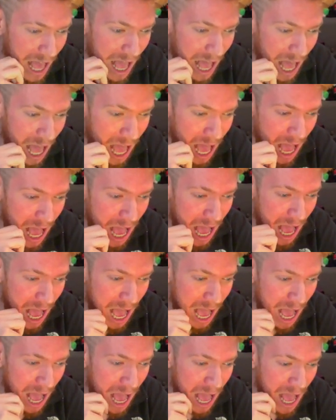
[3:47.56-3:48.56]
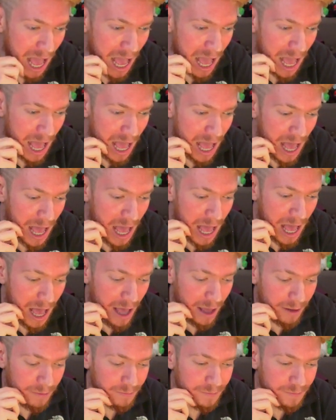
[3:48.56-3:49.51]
Nothing is said.